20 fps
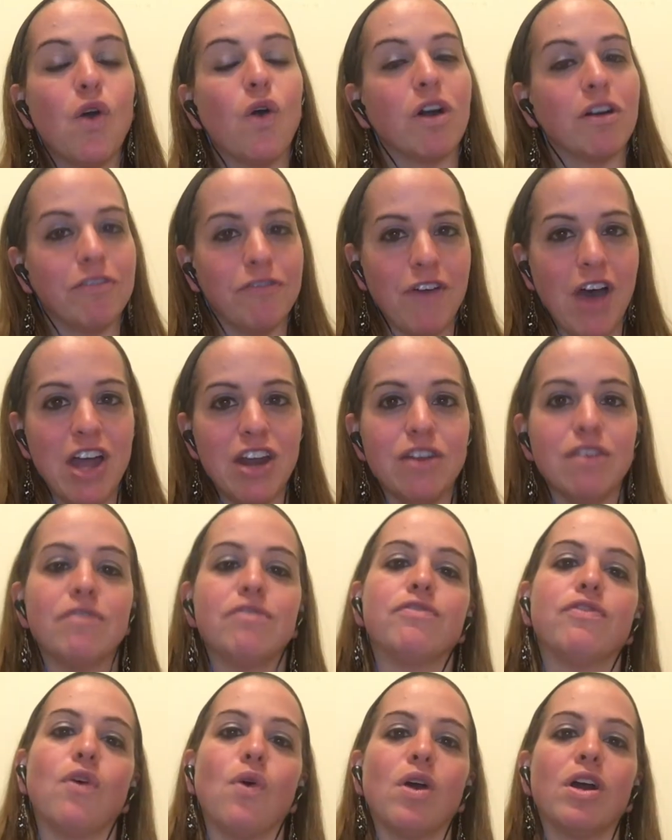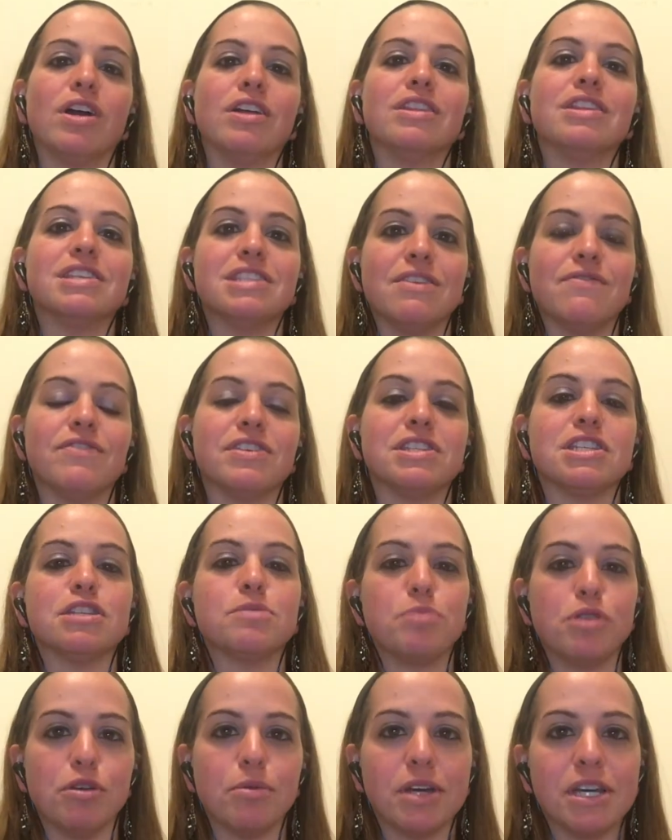or fun for the symphysis
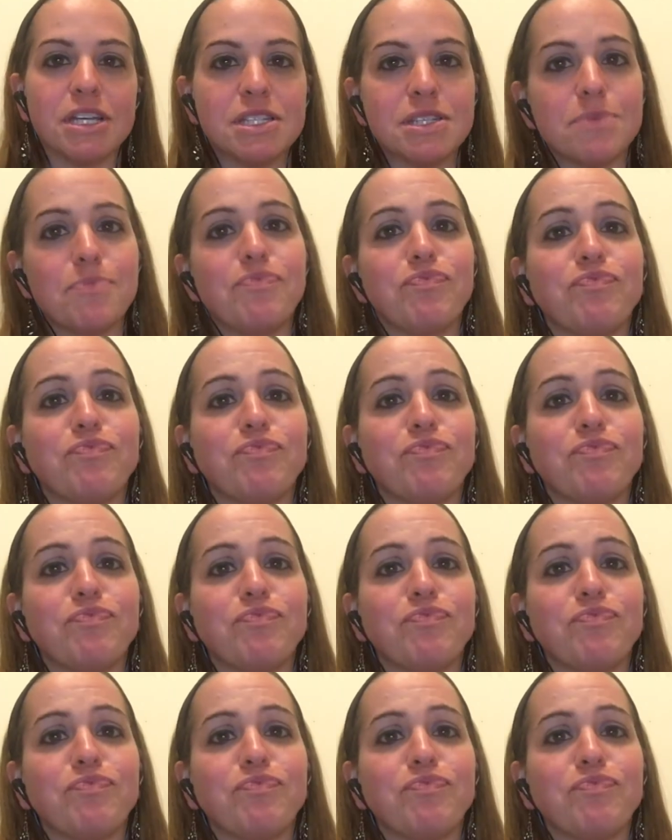pubis.